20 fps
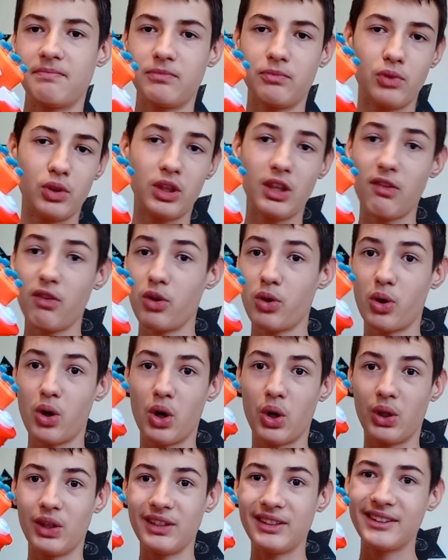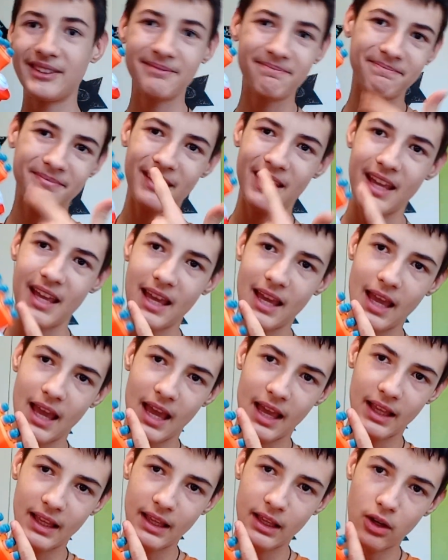whatever you call it,
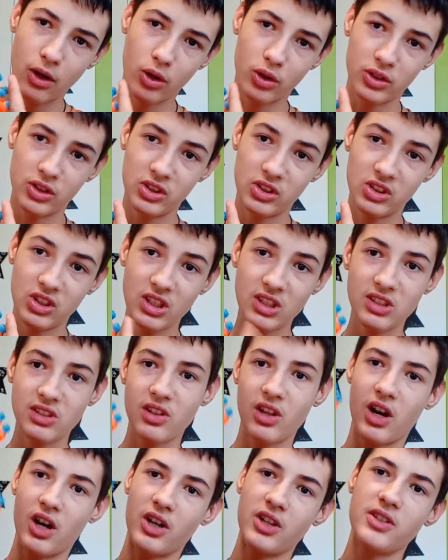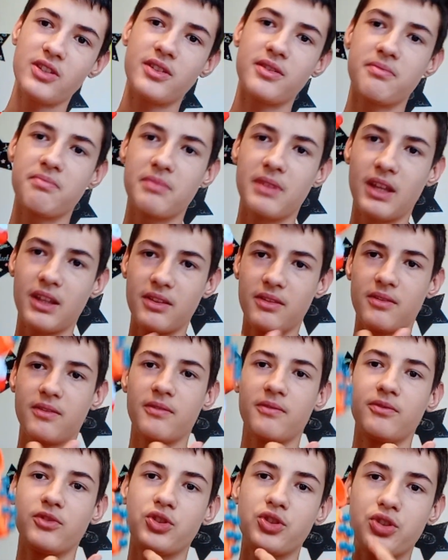holds 6 darts that
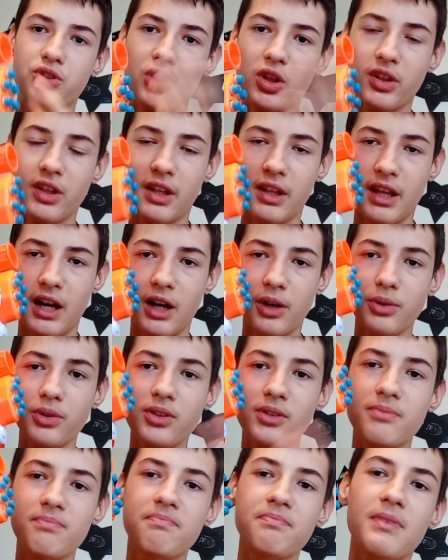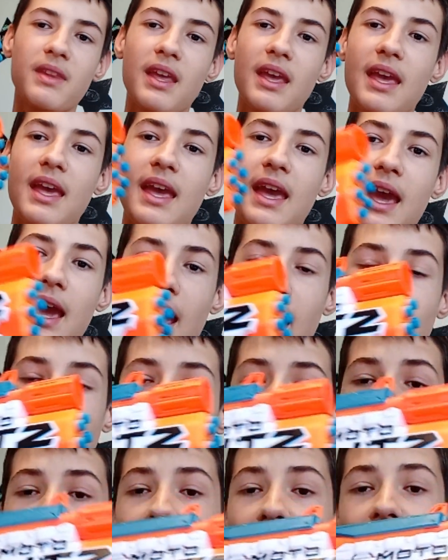shotgun out,
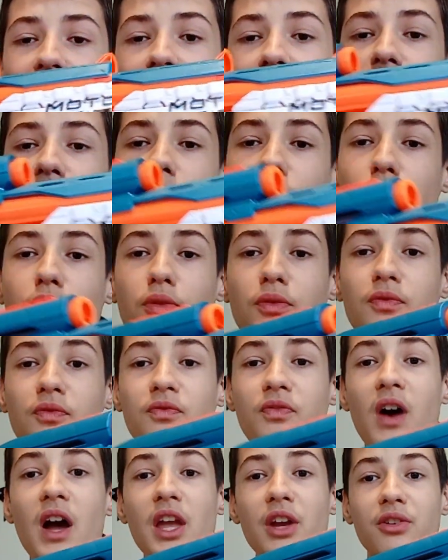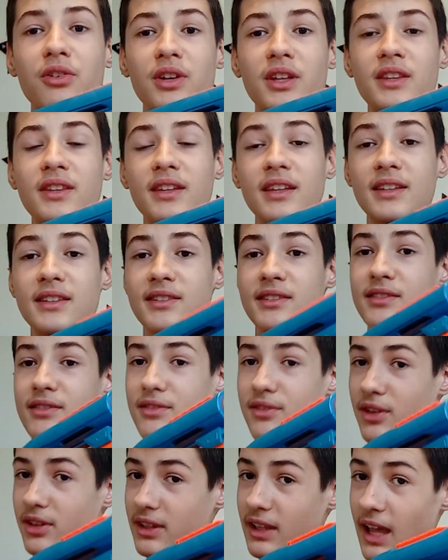and to fire it,
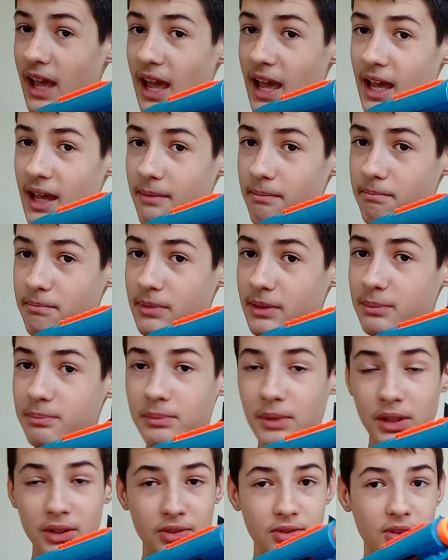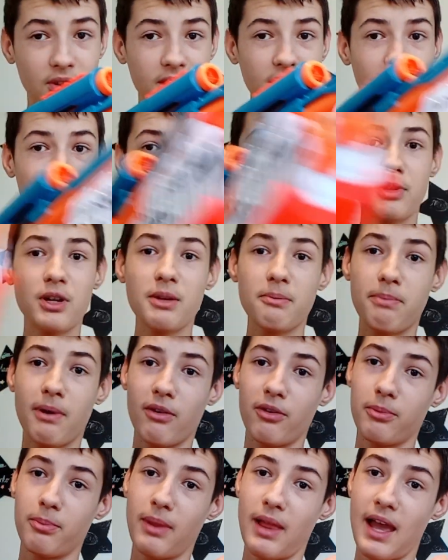it's not a hand, it's not a spring
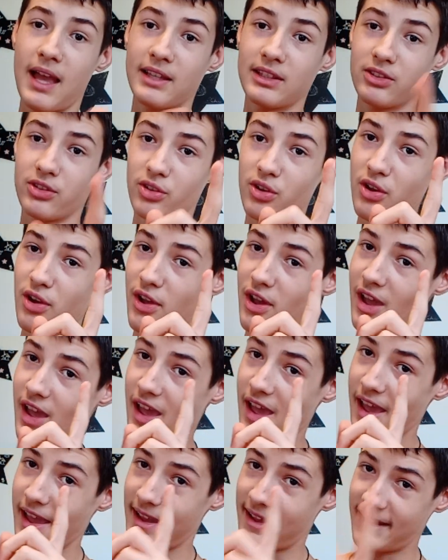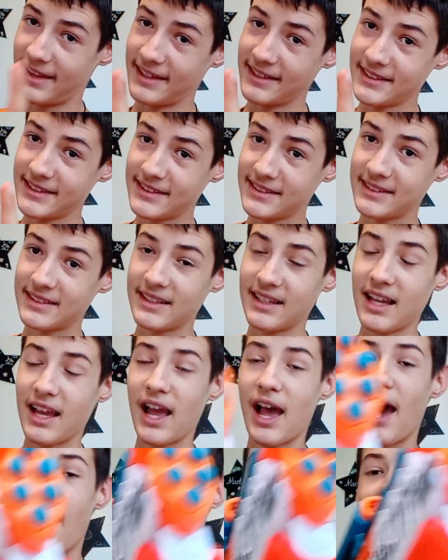powered blaster, it's
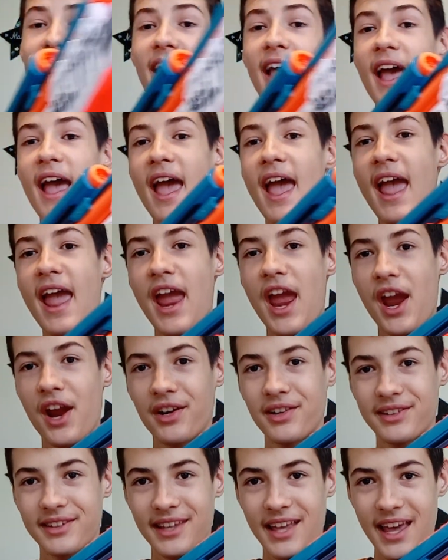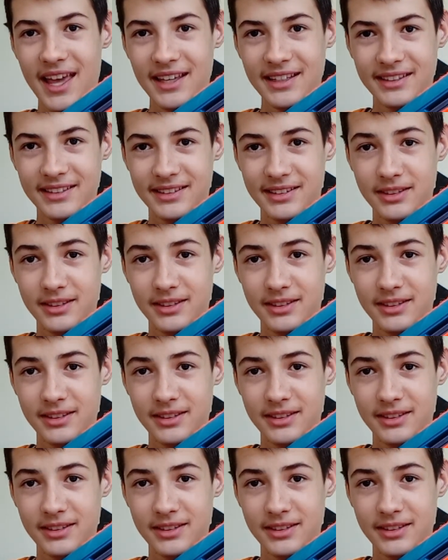an air tank.